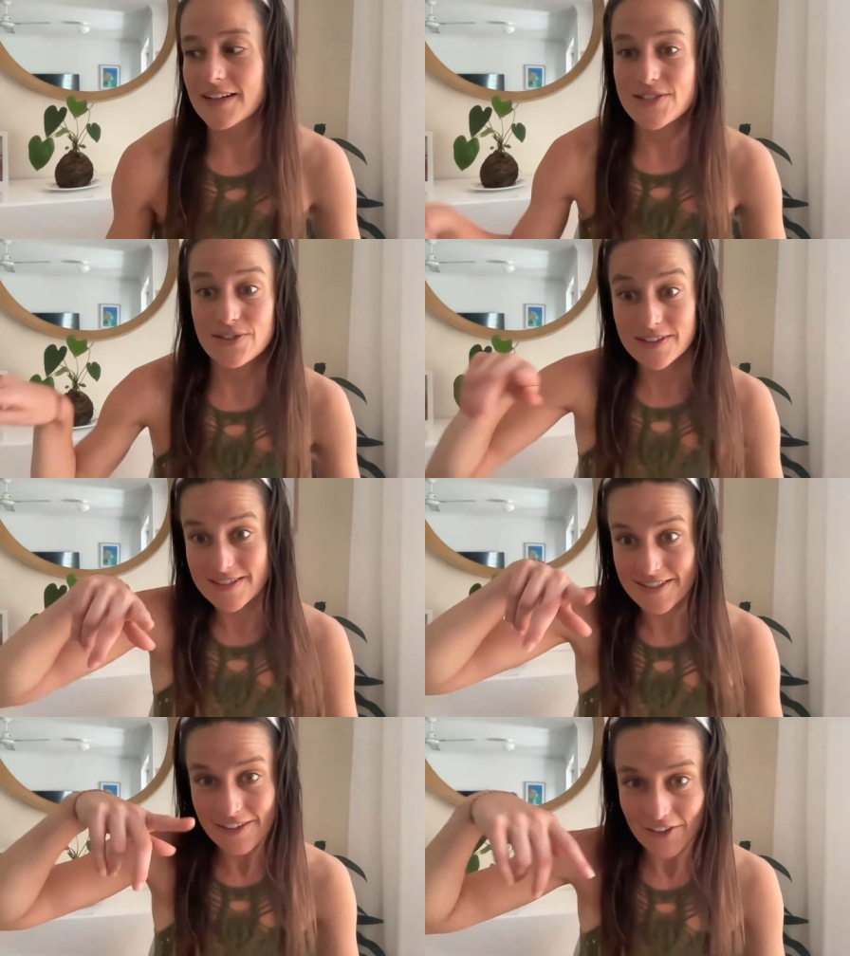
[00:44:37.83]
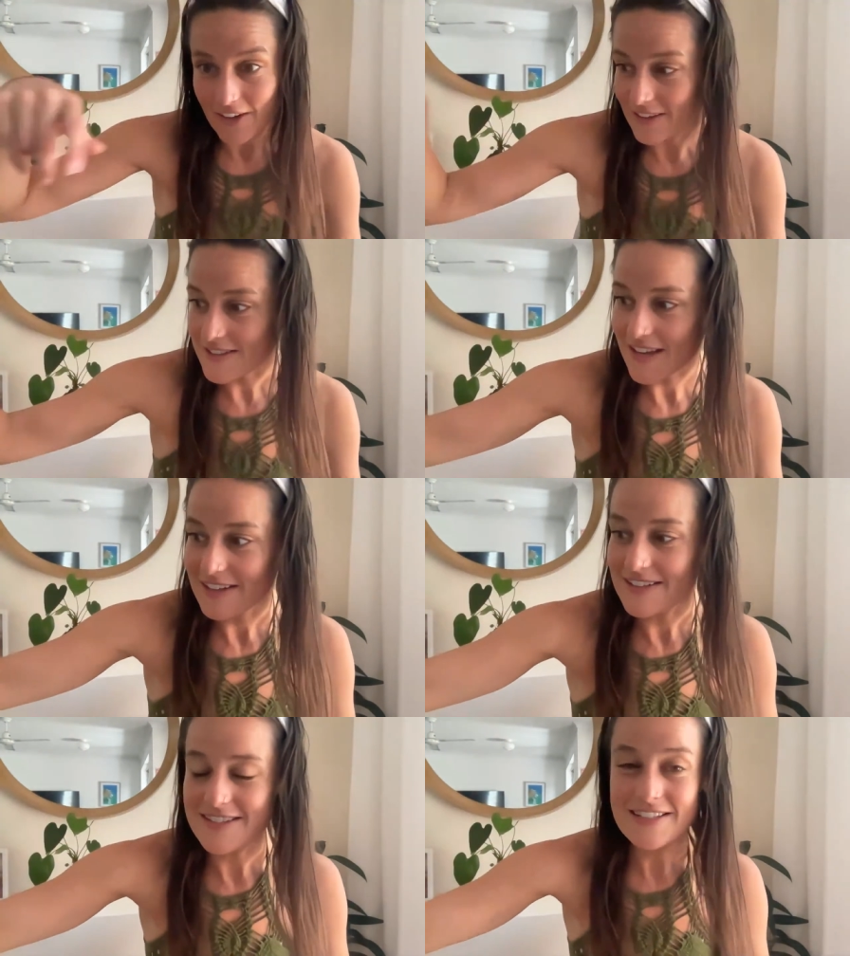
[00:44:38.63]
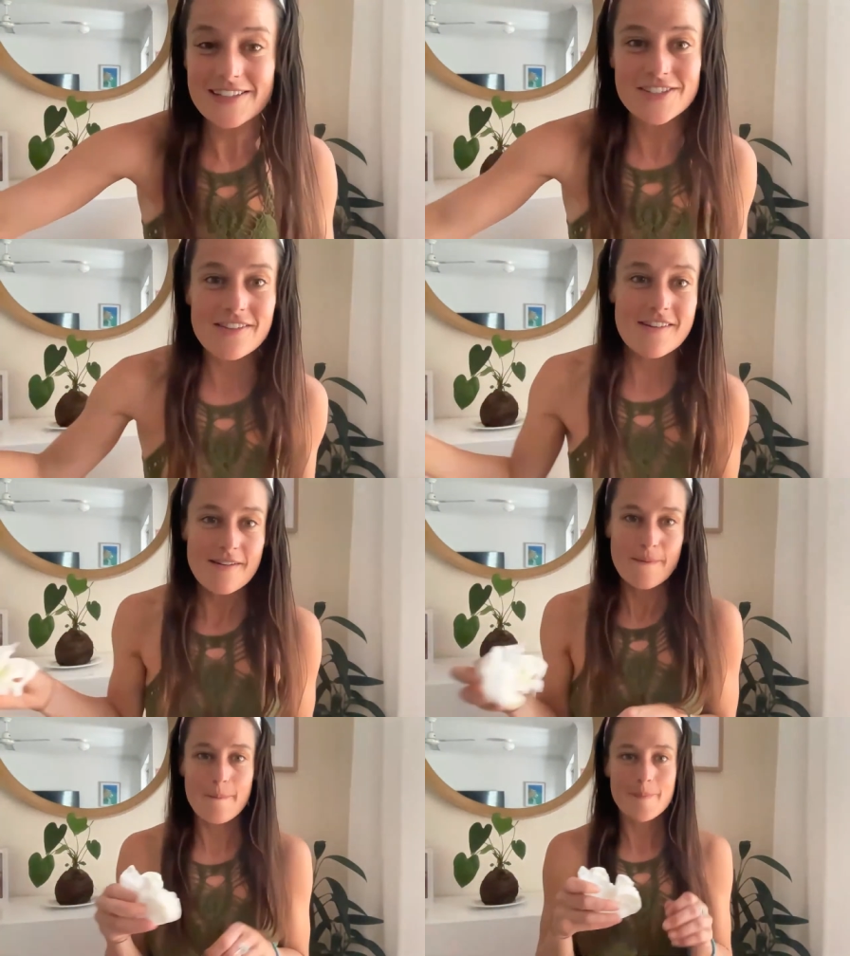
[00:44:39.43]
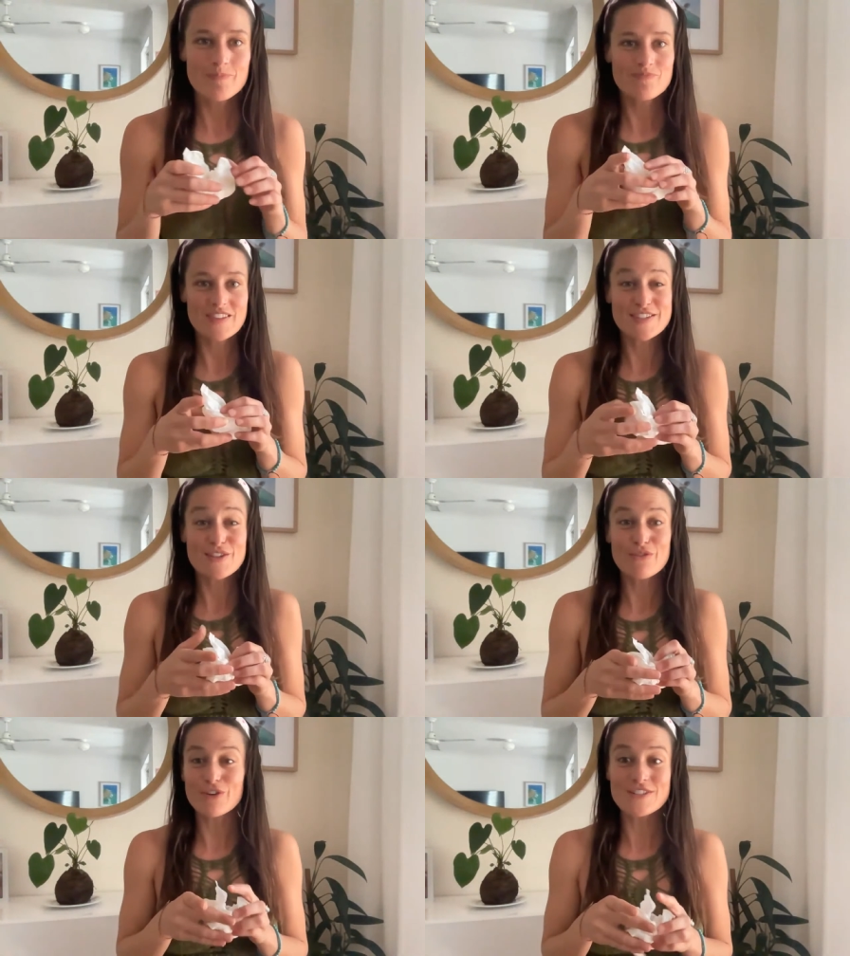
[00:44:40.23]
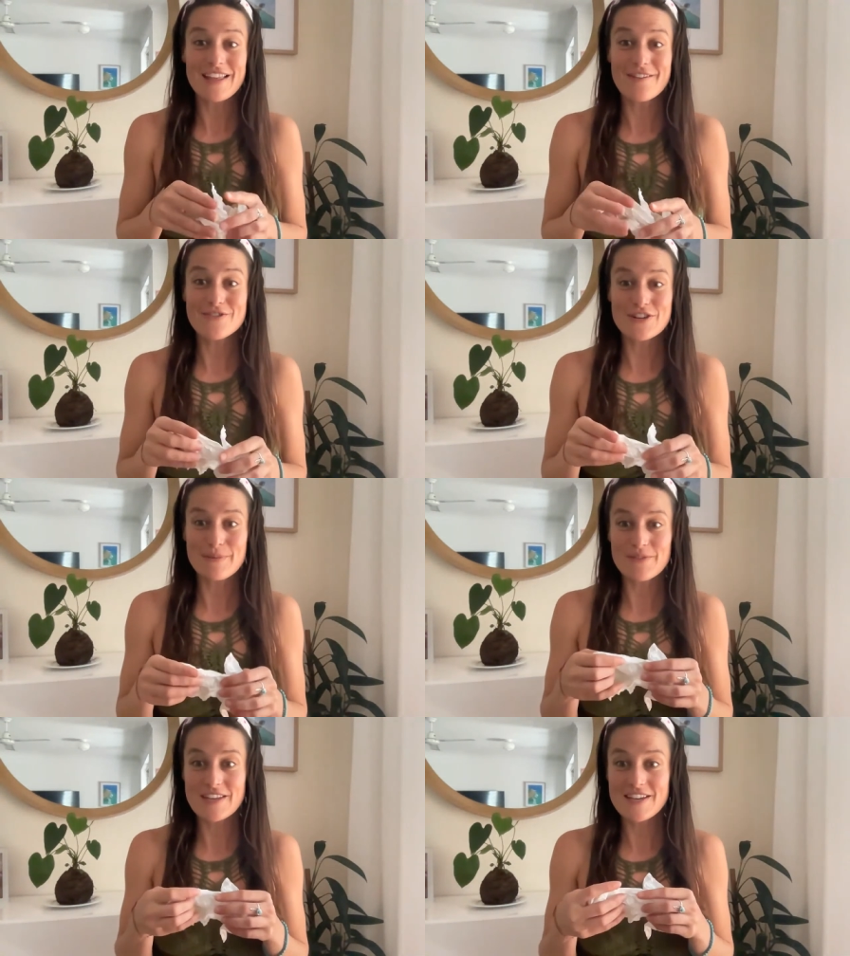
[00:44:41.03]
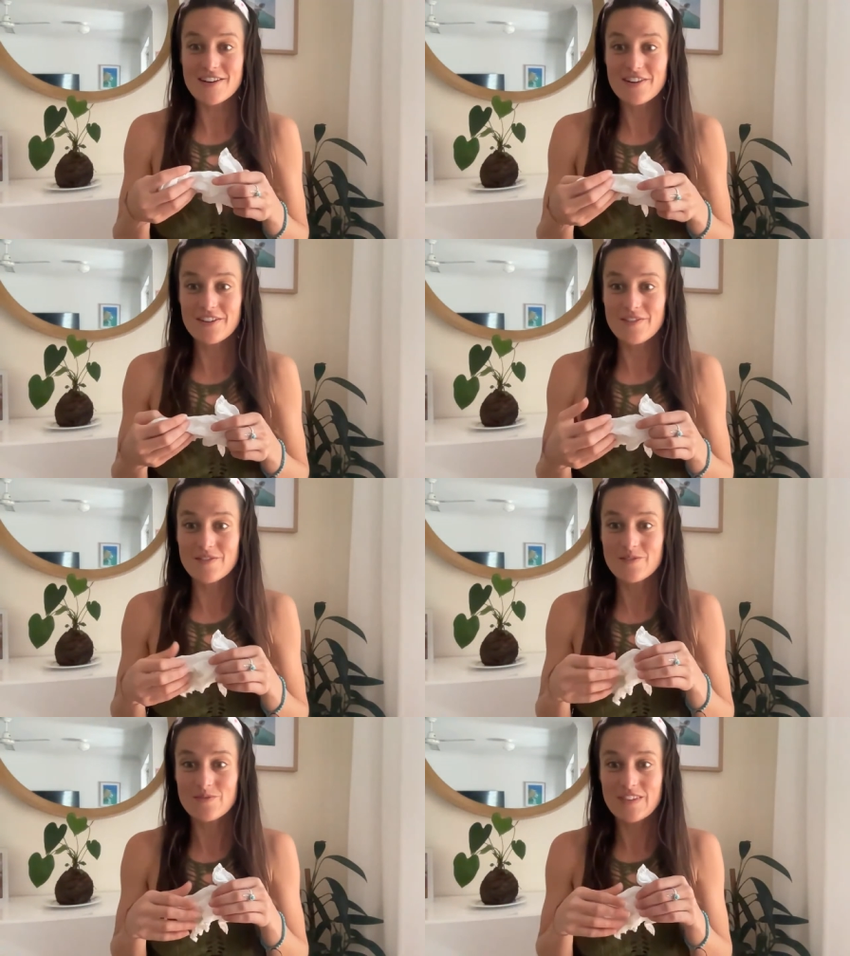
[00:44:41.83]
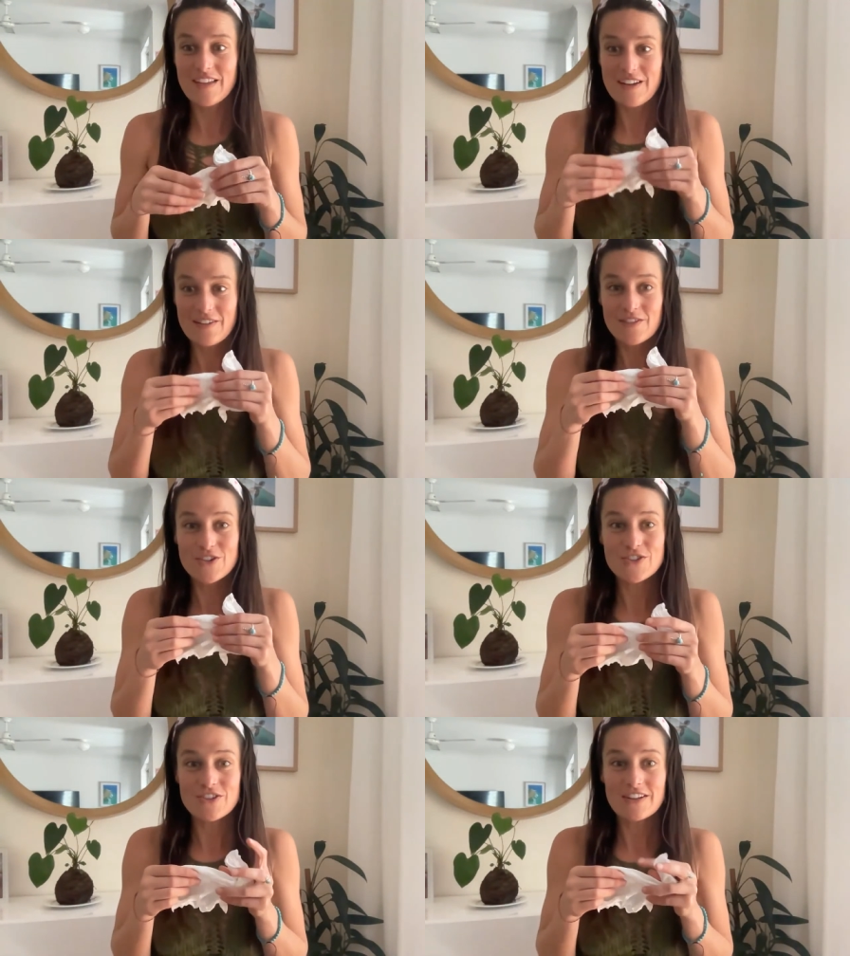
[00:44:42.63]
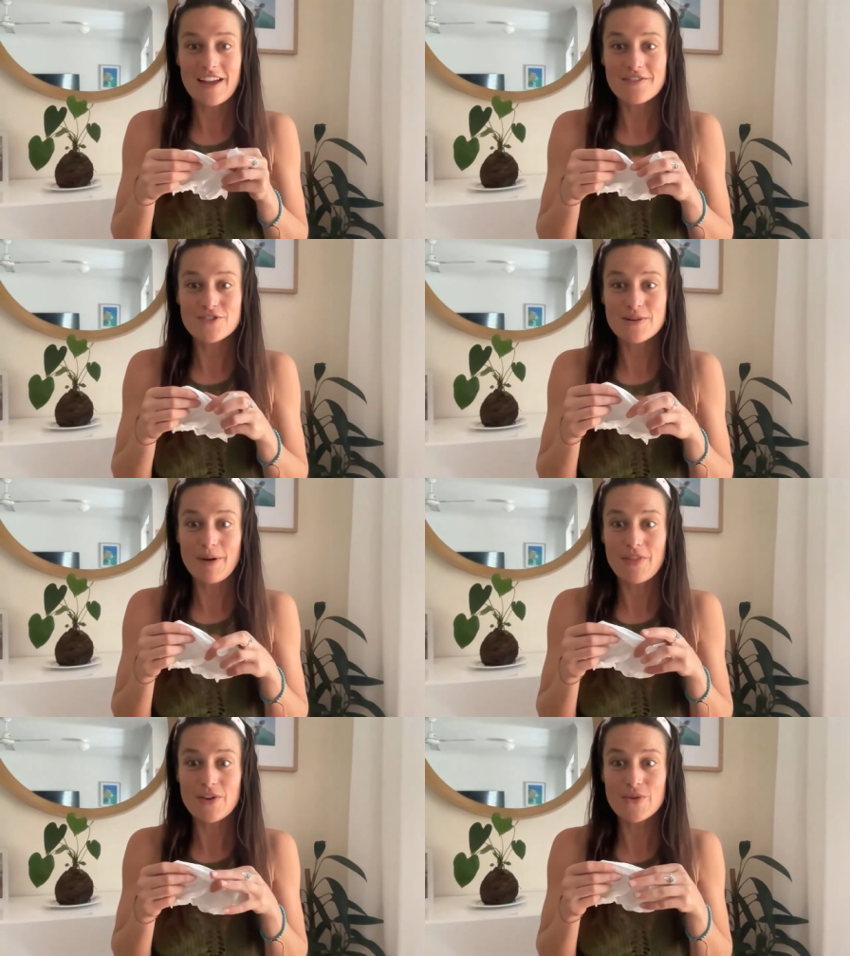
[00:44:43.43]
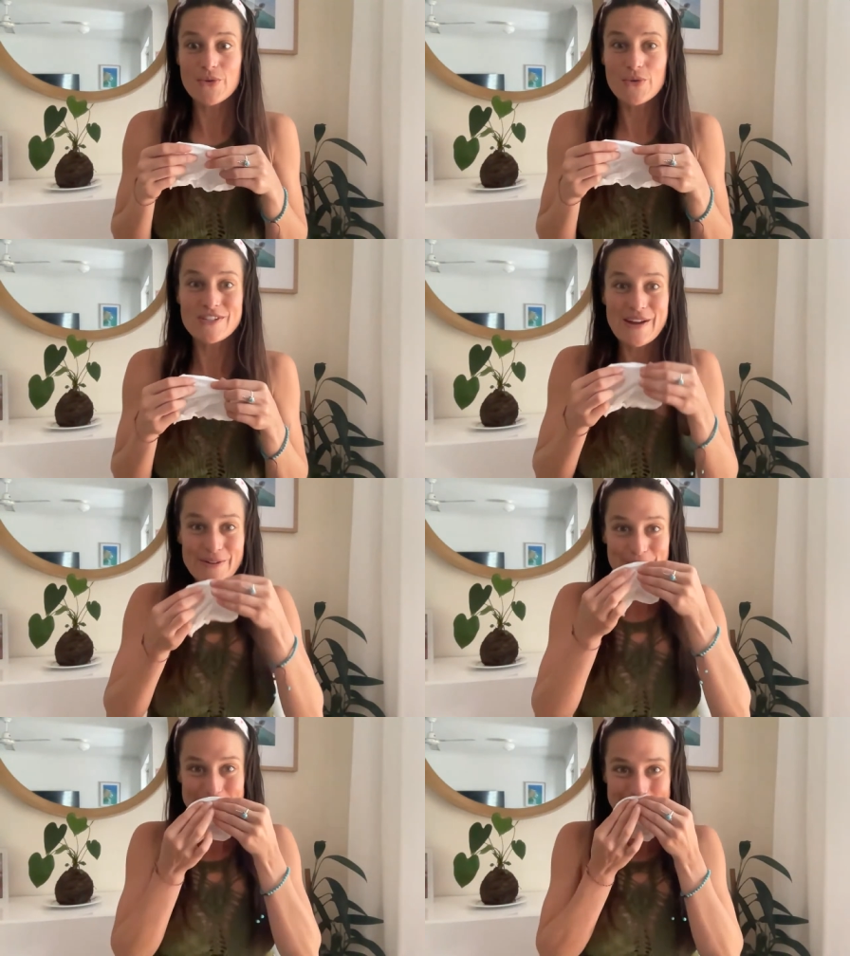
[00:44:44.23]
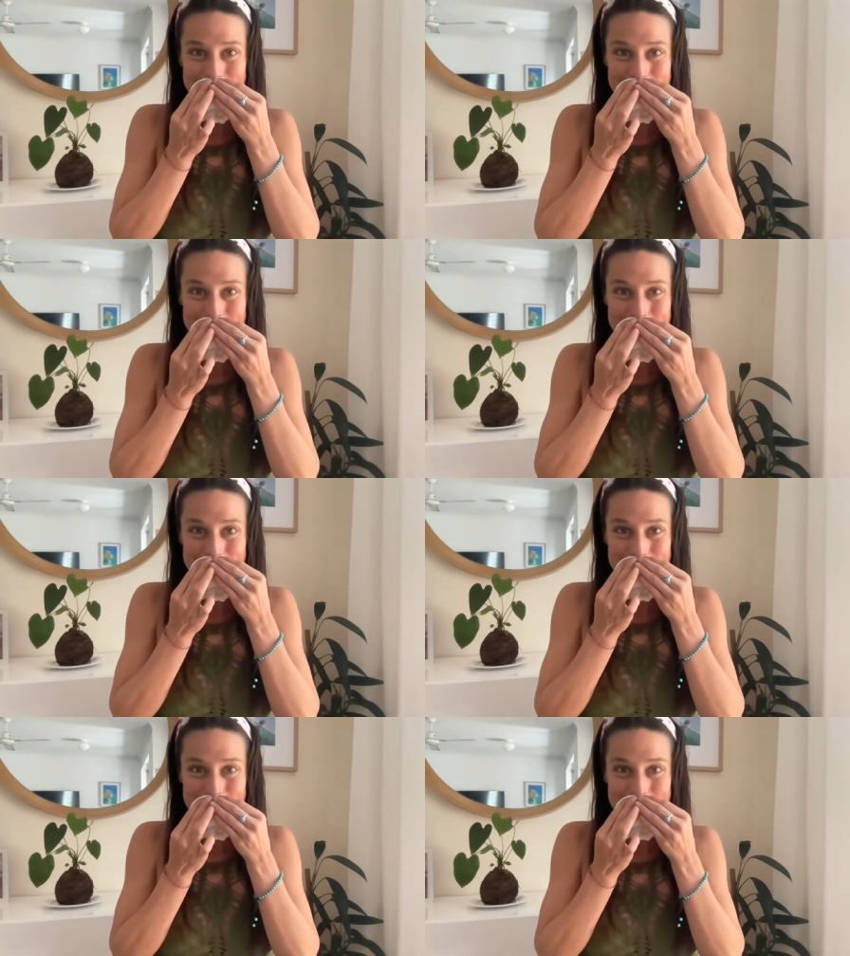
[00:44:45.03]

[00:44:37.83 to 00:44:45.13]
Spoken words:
As you can see, they're all excited to see each other. This is the first live stream of the year. First live stream on the new channel.